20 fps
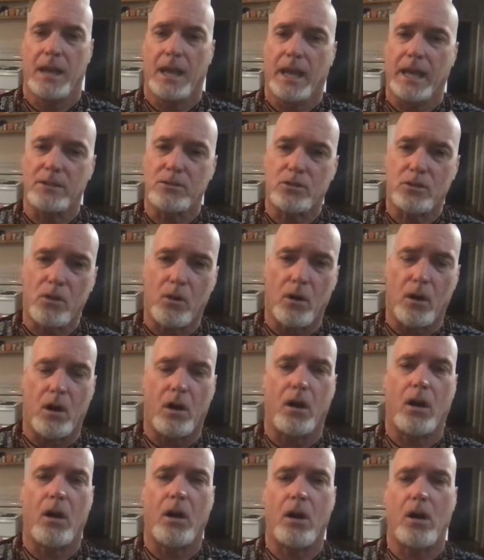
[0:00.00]
And so
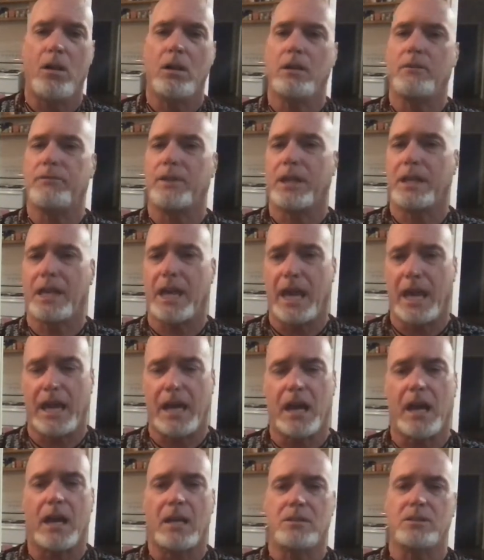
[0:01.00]
all of the
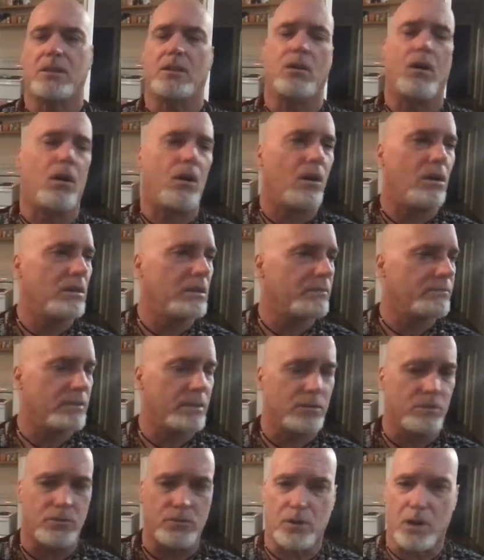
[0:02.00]
chaos and all of
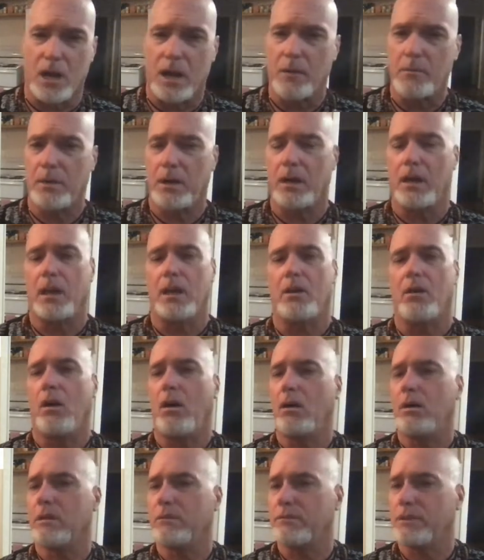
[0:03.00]
the drama and
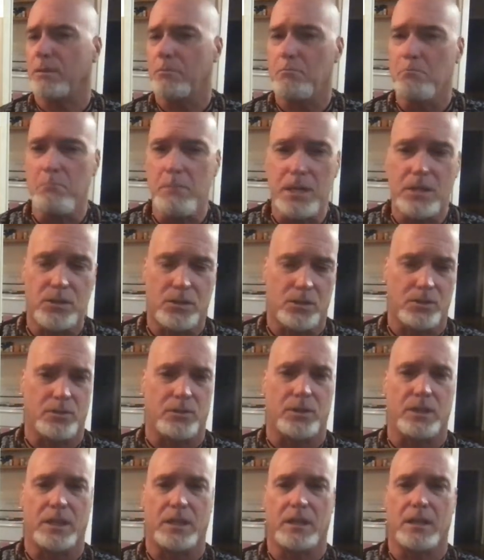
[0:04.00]
all of the
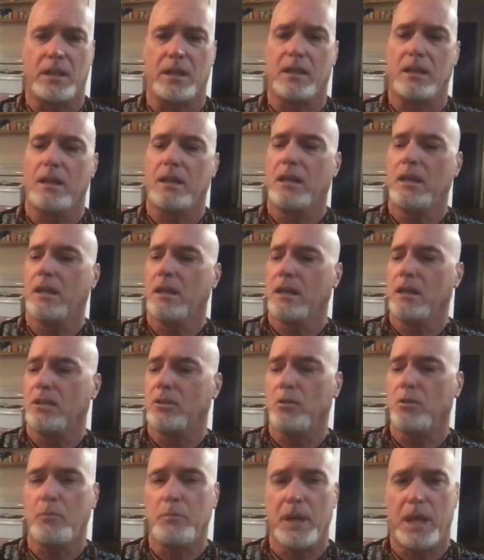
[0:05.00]
misery that
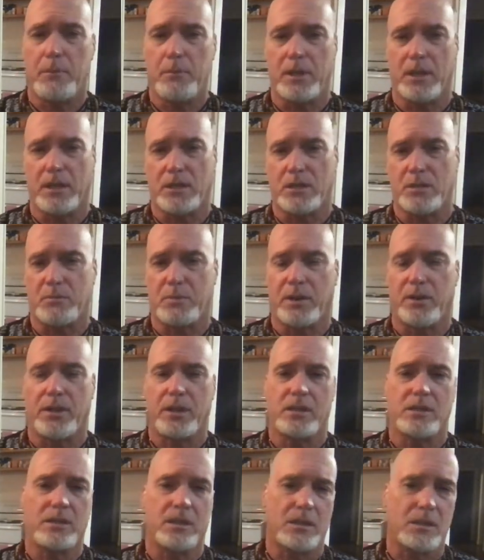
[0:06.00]
you may be
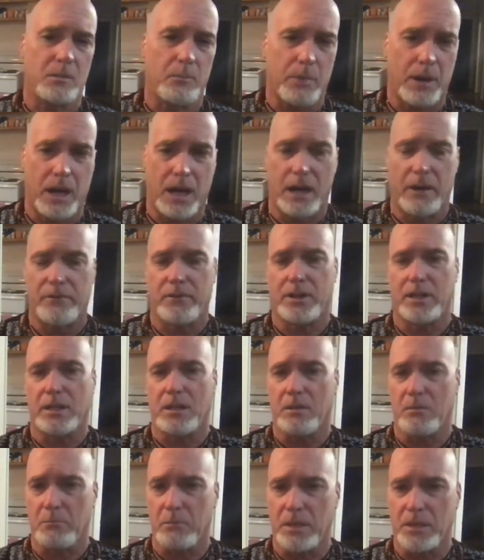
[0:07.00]
experiencing, the poverty,
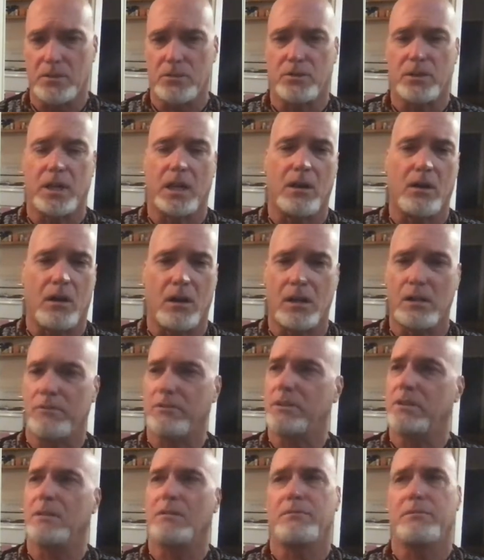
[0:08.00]
the misery, and all
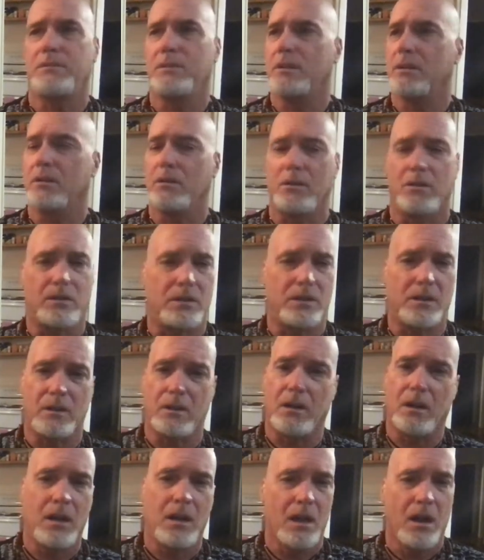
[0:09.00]
of the, you know,
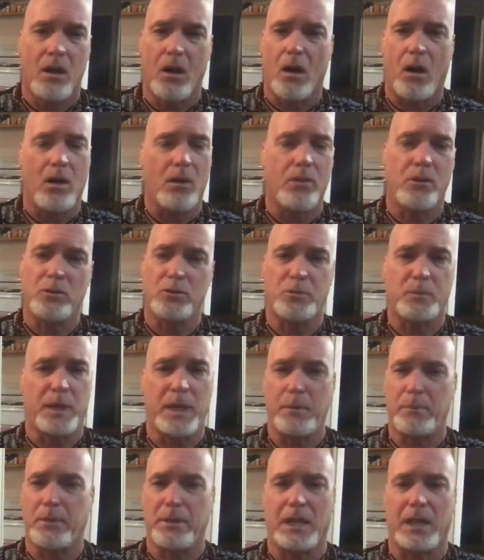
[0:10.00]
the all those
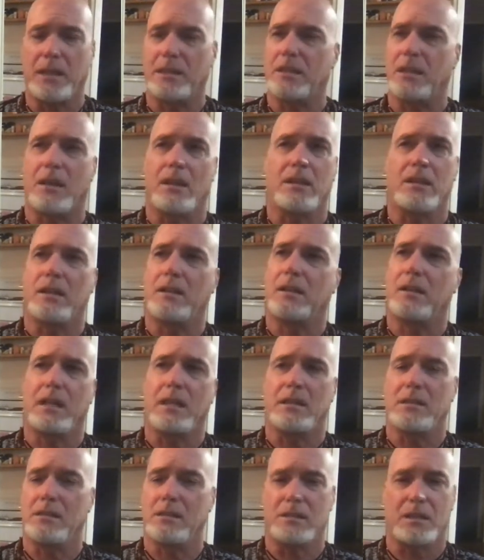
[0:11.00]
people out there, the
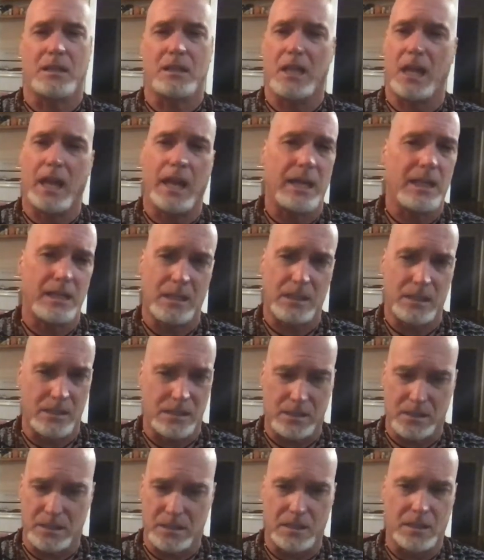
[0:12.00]
Clintons and the
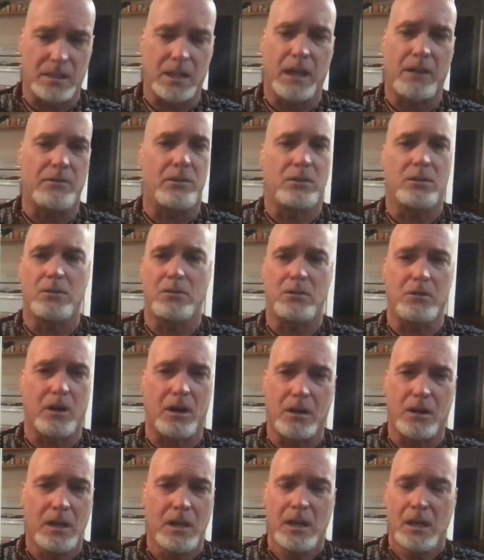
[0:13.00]
aliens and the devil who
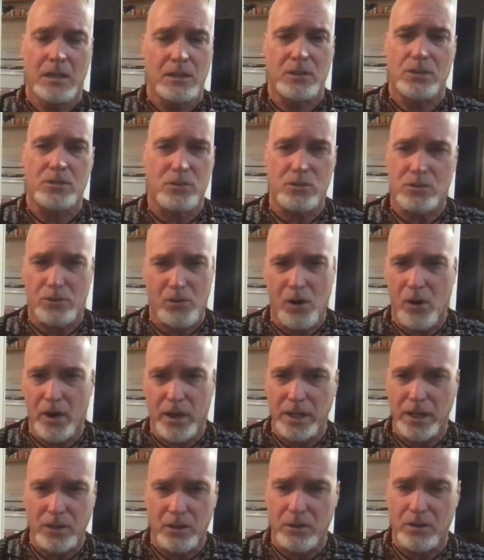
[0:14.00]
are
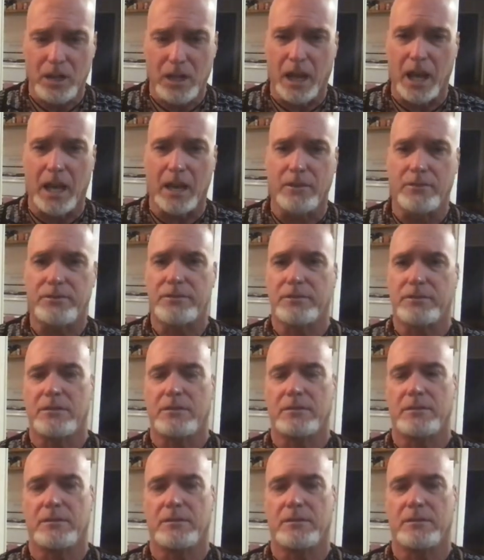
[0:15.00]
destroying your life,